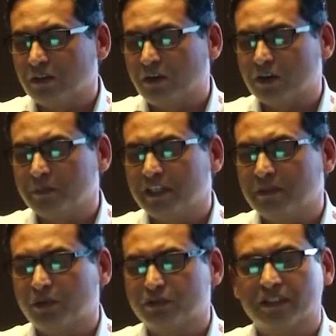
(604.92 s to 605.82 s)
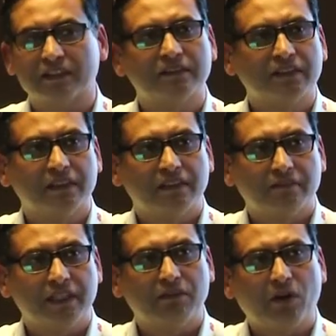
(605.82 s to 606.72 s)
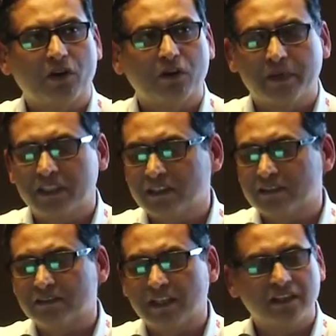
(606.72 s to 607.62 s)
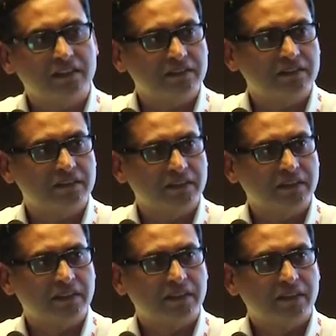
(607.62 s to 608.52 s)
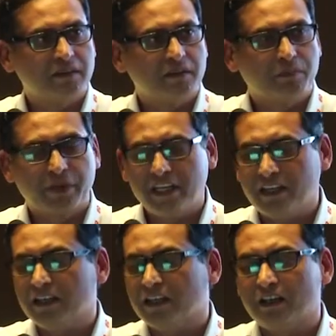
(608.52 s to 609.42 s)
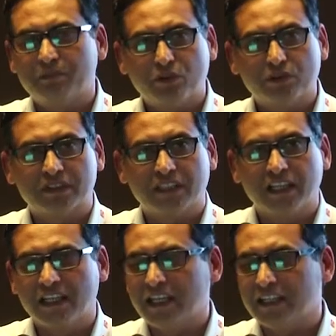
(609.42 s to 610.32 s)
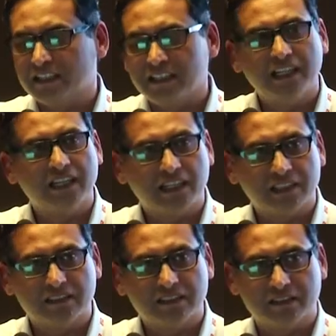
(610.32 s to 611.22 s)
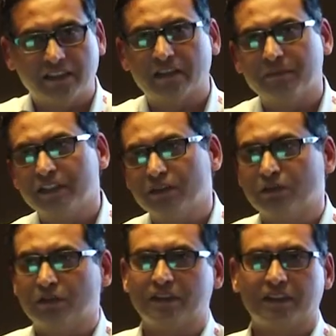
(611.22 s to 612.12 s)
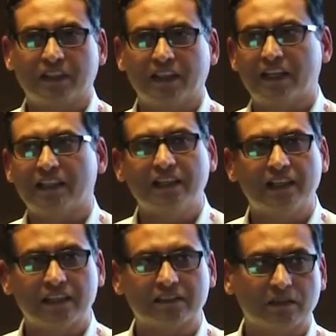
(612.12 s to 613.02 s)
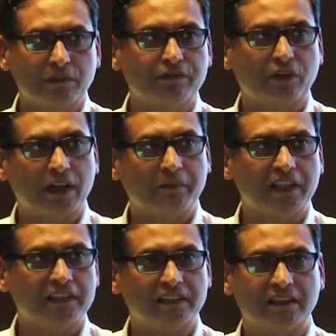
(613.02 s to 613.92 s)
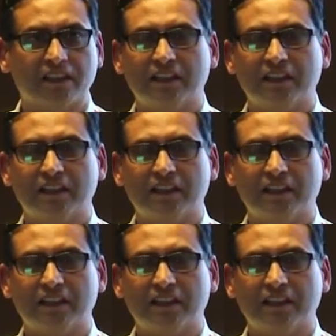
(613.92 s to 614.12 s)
automatic process, we have automatic stringers, pre and post inline EL testers. That means you get EL tester before lamination